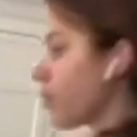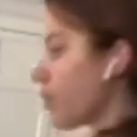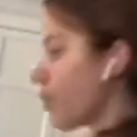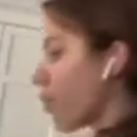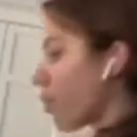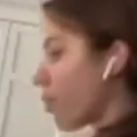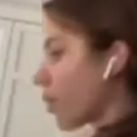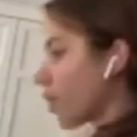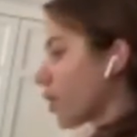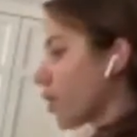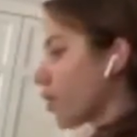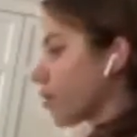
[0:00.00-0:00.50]

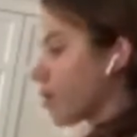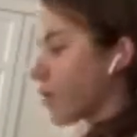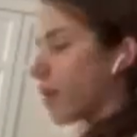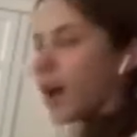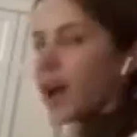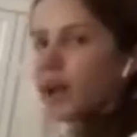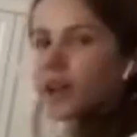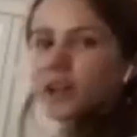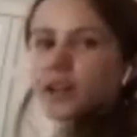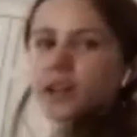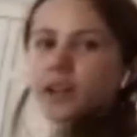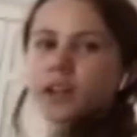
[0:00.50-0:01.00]
pour your
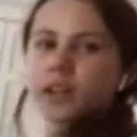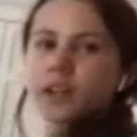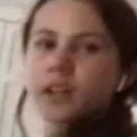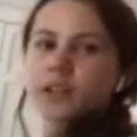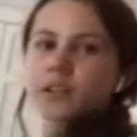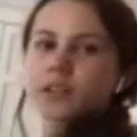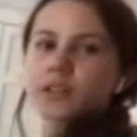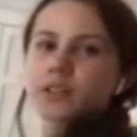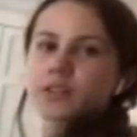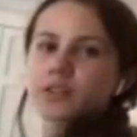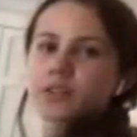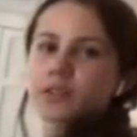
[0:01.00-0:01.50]
batter
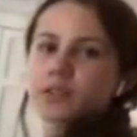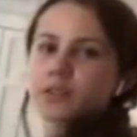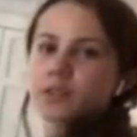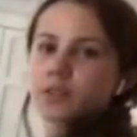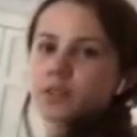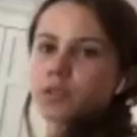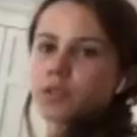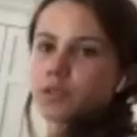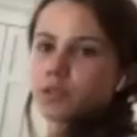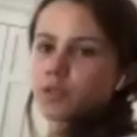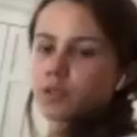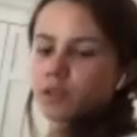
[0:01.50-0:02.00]
into
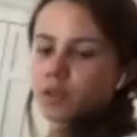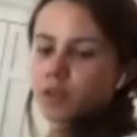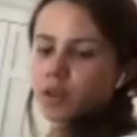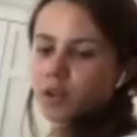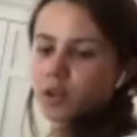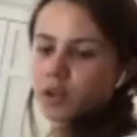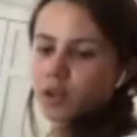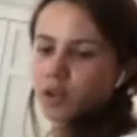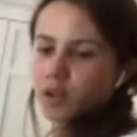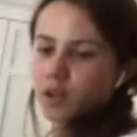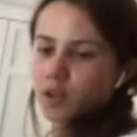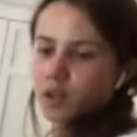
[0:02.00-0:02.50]
your
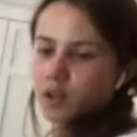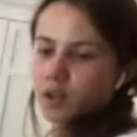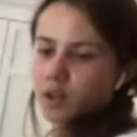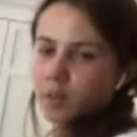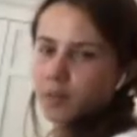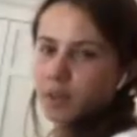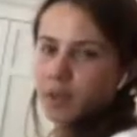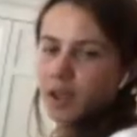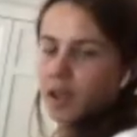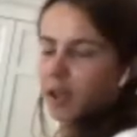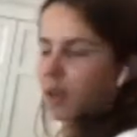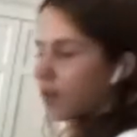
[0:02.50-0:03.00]

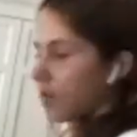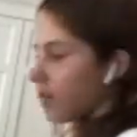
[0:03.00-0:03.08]
pan.